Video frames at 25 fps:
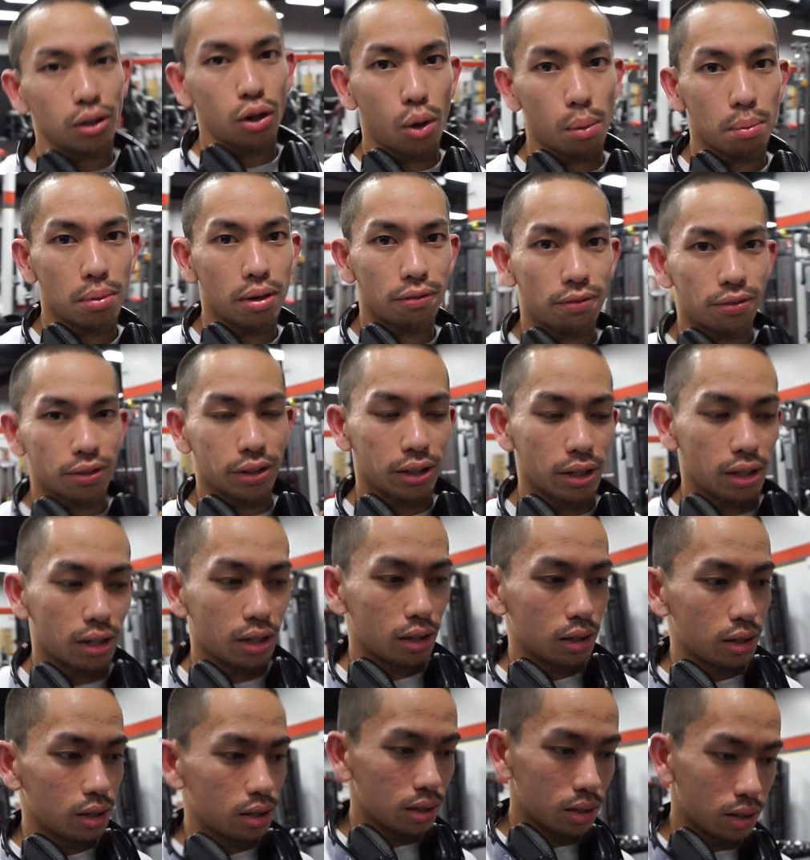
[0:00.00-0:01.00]
a little bit for
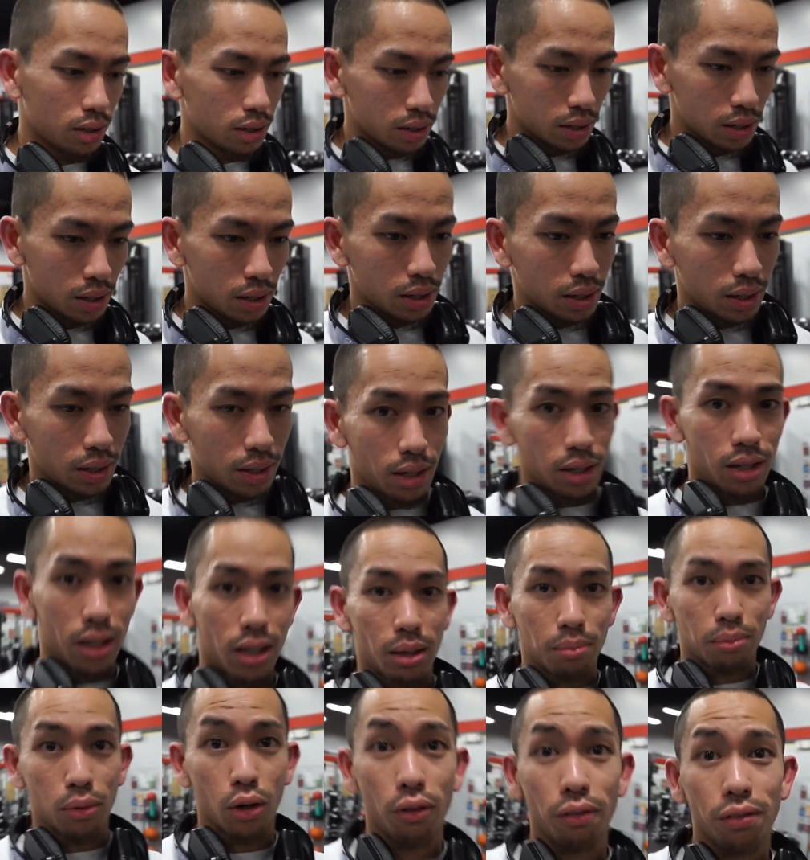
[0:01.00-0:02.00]
y'all. And
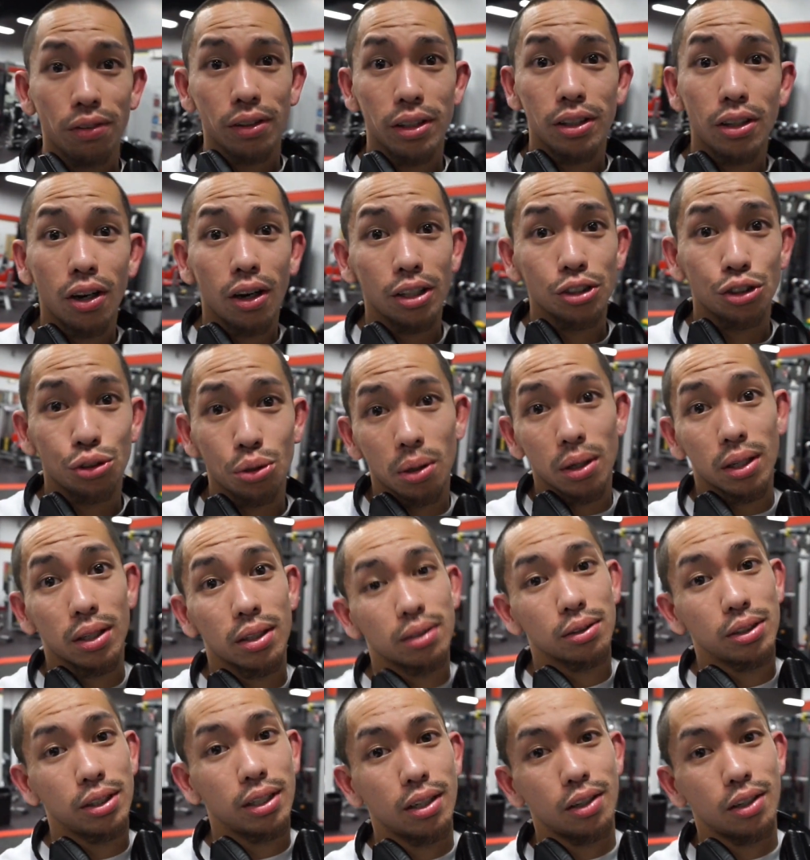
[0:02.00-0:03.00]
hopefully y'all enjoyed it,